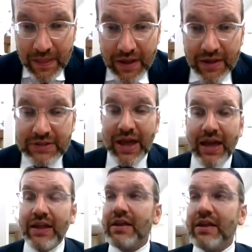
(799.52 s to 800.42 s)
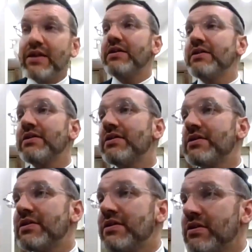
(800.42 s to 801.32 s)
So that's where Moshe was getting
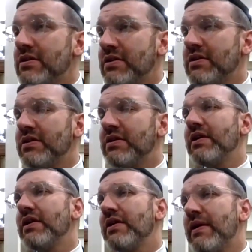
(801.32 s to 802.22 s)
the Rechem.